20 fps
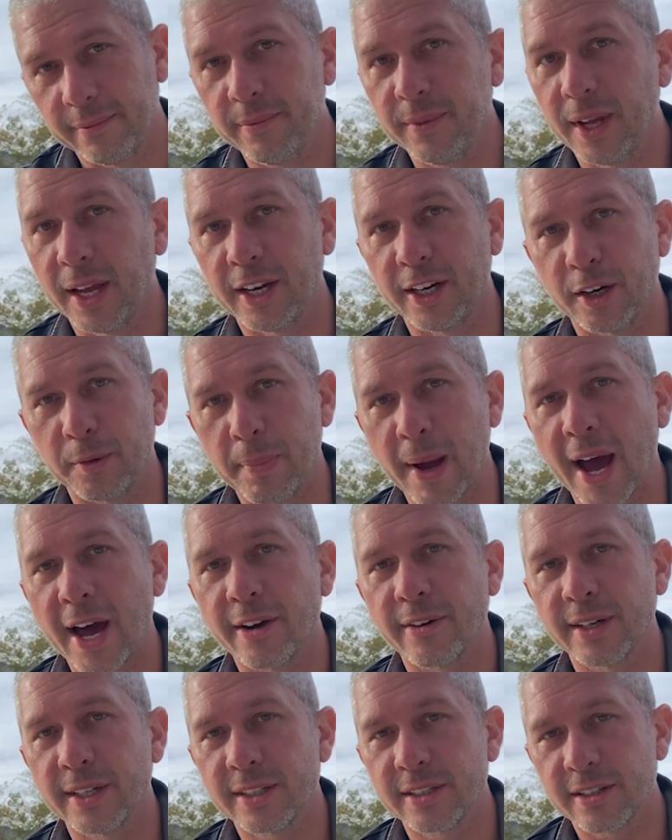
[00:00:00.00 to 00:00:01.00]
and your
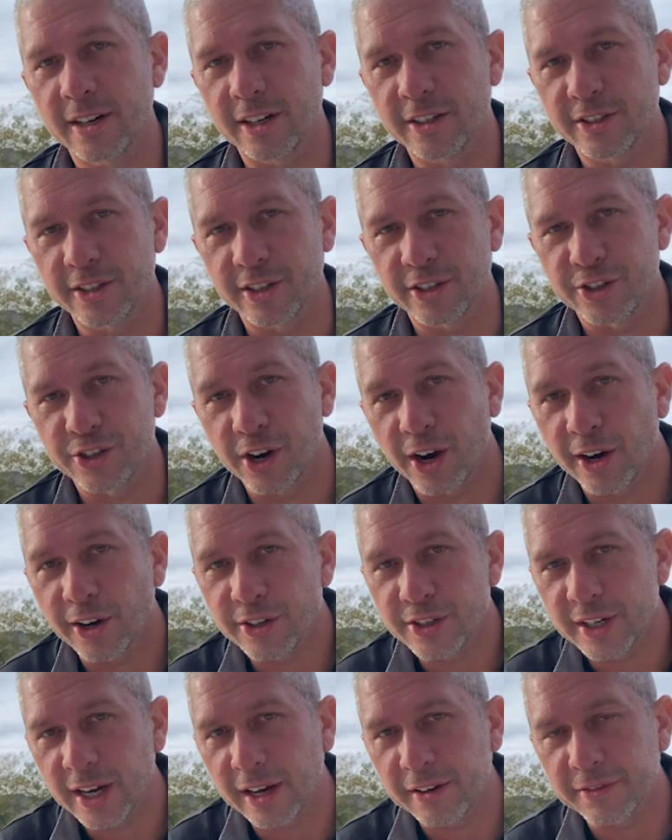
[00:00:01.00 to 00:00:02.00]
battery starts to
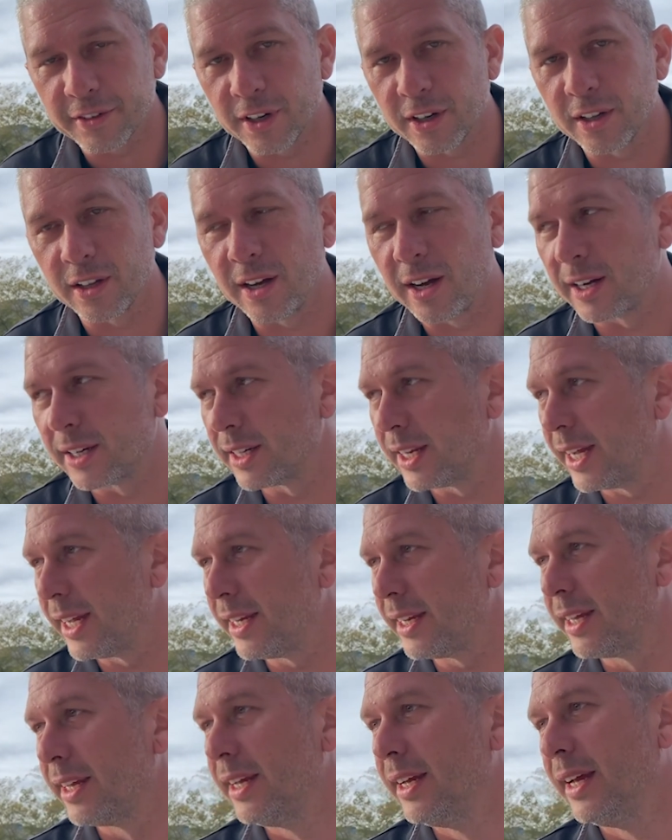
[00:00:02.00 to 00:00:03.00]
charge after a long
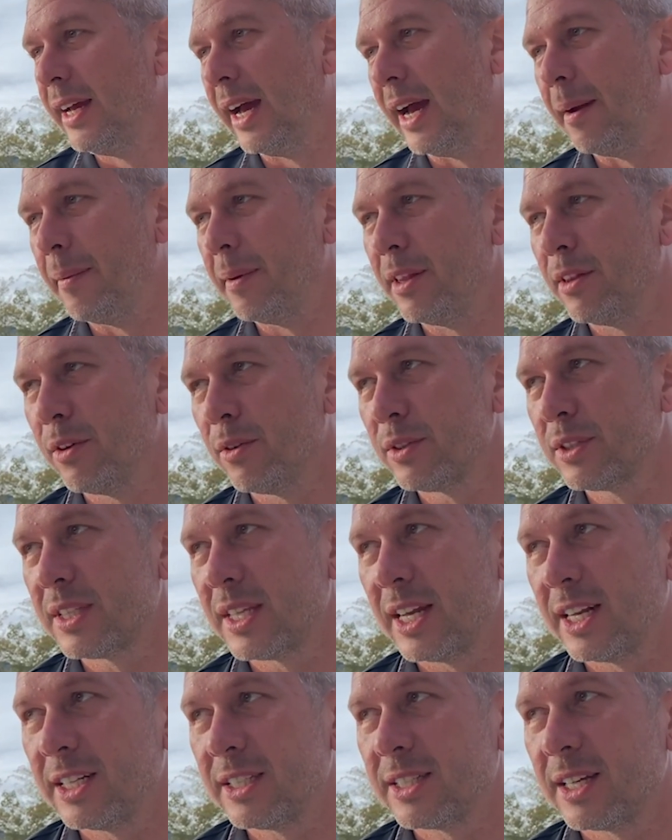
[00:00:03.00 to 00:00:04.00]
night. I mean, those
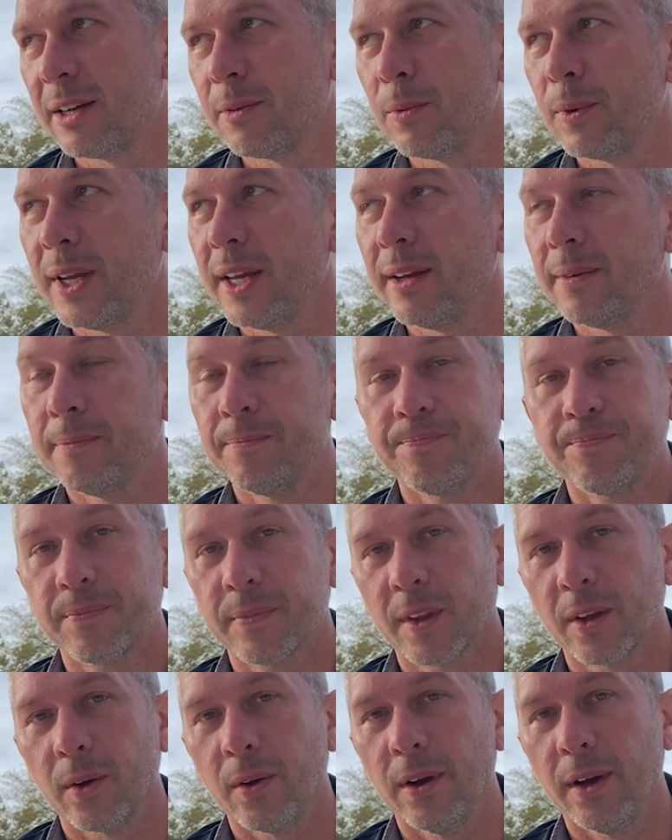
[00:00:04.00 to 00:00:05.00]
things that
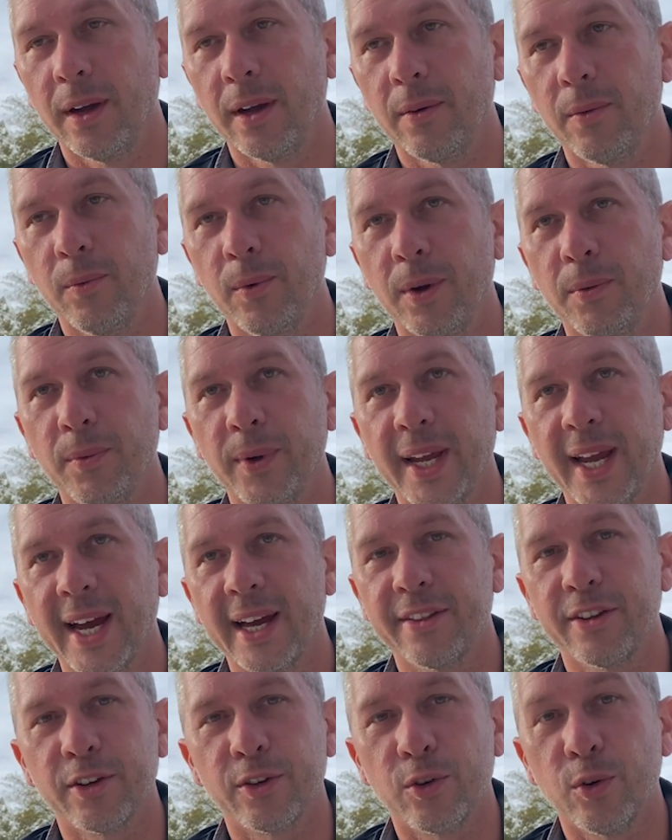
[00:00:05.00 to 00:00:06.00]
when we had
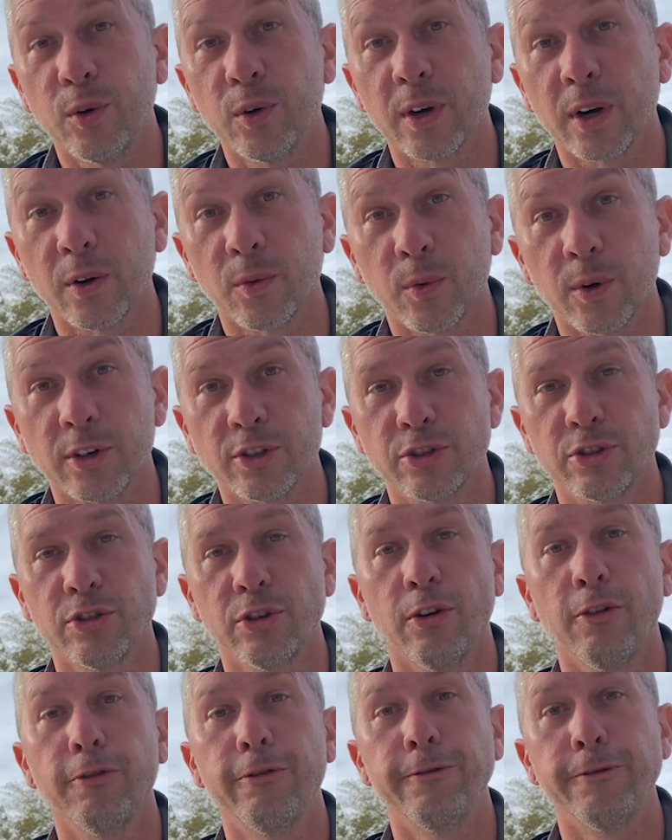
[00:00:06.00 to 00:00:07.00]
the Cougar, were
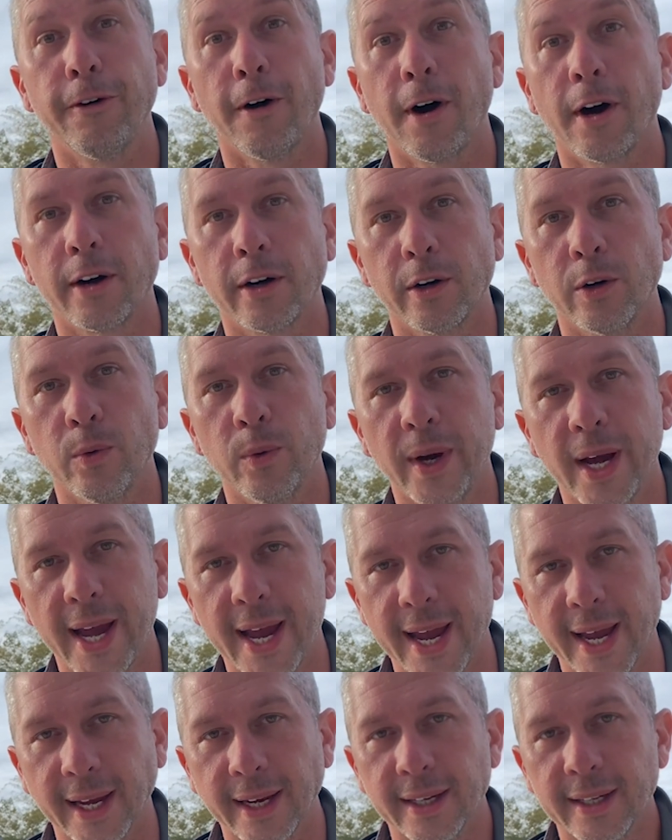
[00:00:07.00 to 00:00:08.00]
so far away.
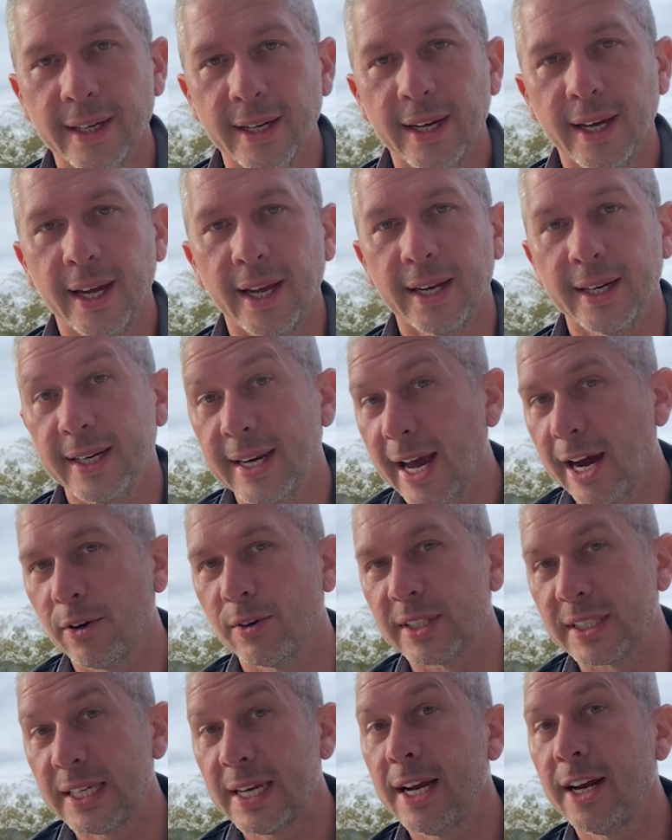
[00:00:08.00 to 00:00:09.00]
Now
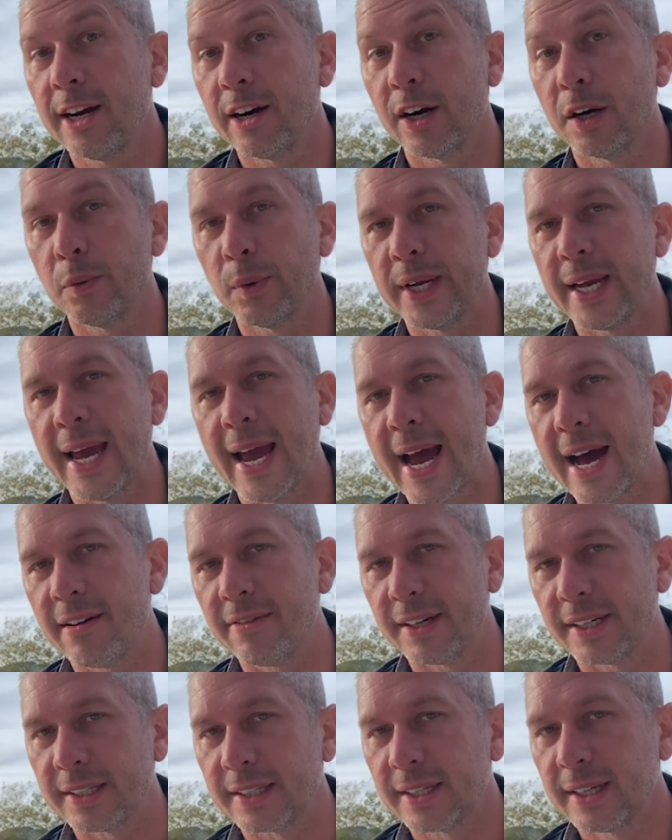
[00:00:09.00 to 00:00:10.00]
it's here and we have
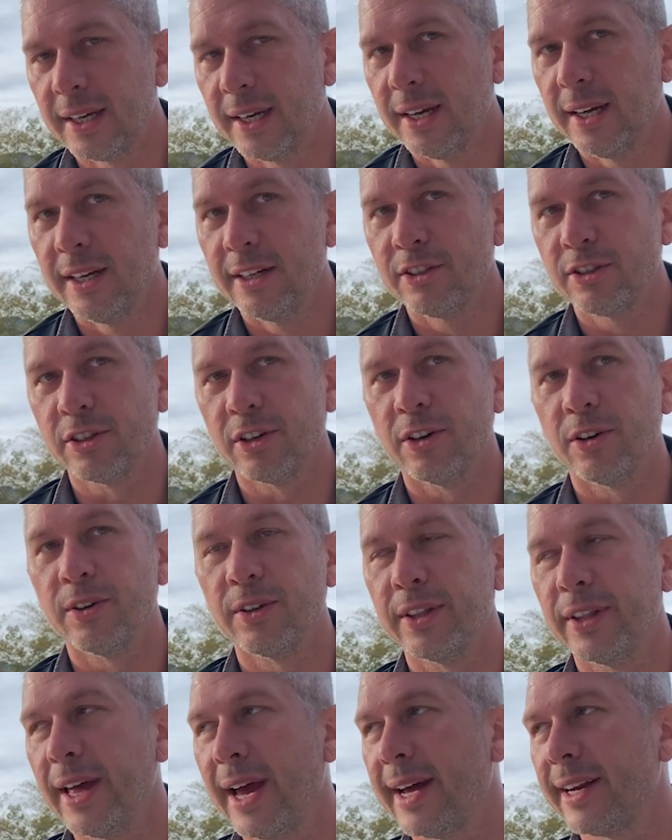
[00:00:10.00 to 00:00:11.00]
it. So
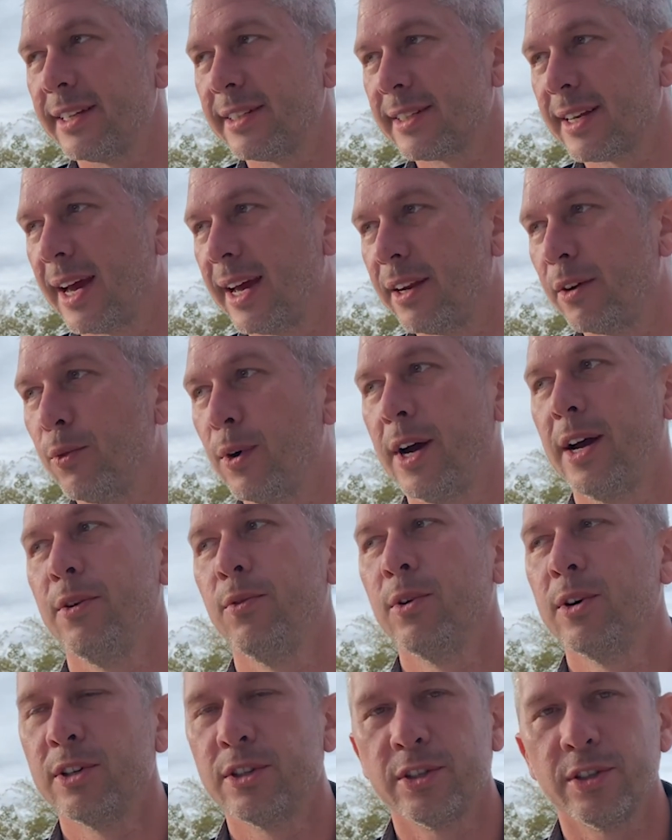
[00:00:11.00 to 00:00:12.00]
that is kind of why
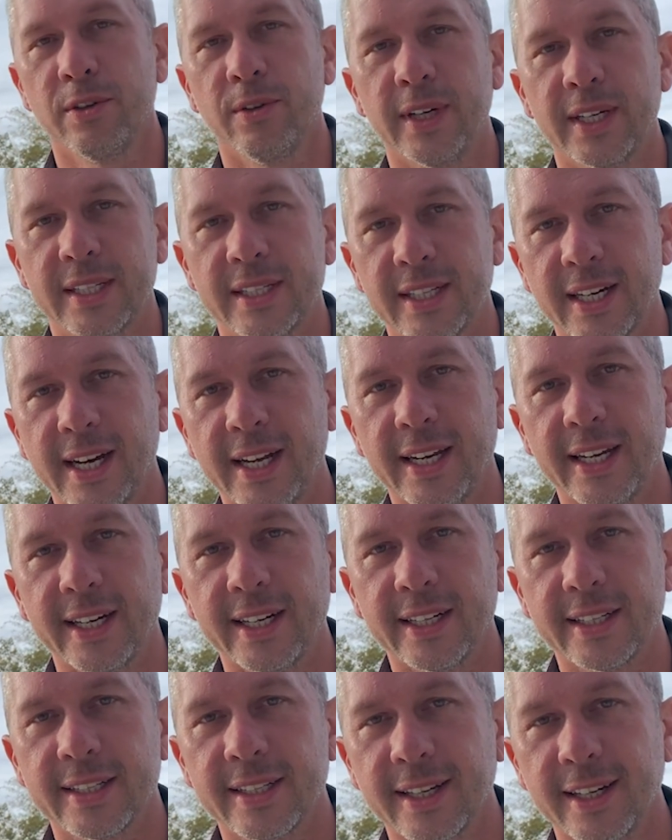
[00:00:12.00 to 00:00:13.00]
we're so excited.
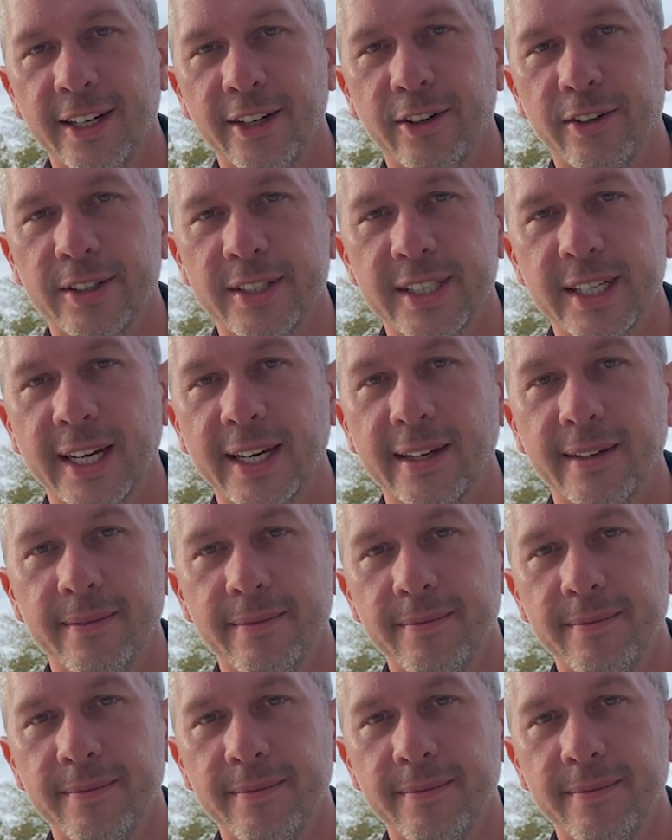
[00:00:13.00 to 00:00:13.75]
It's, you know, it's like